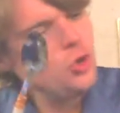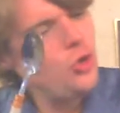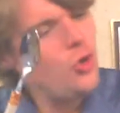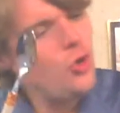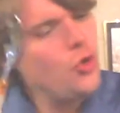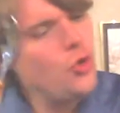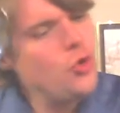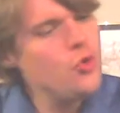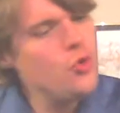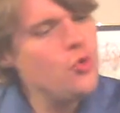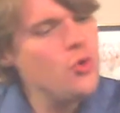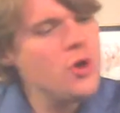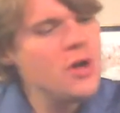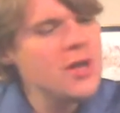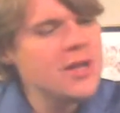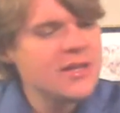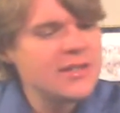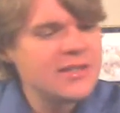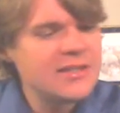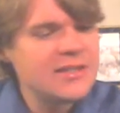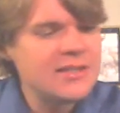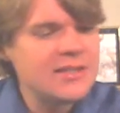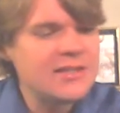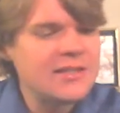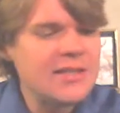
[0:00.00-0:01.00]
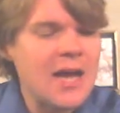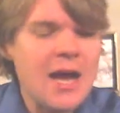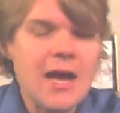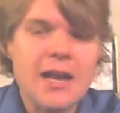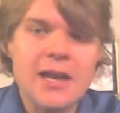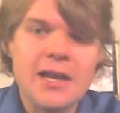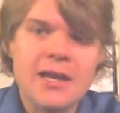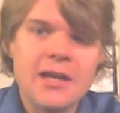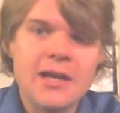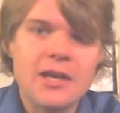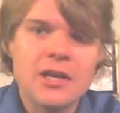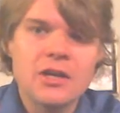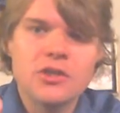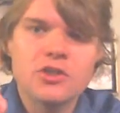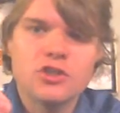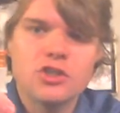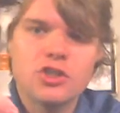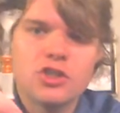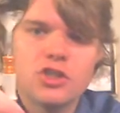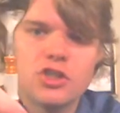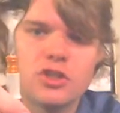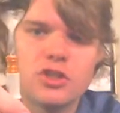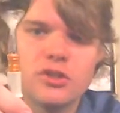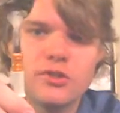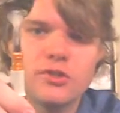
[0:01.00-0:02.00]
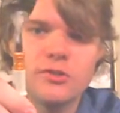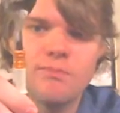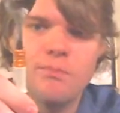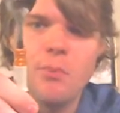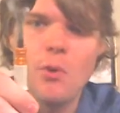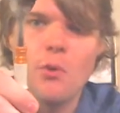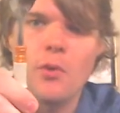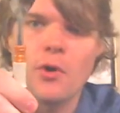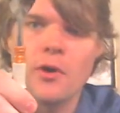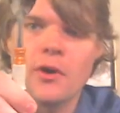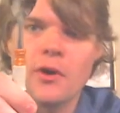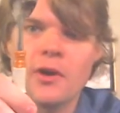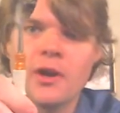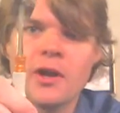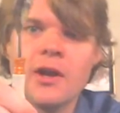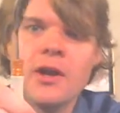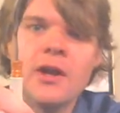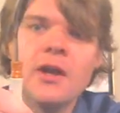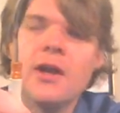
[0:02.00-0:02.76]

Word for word: Who Sonic Spork.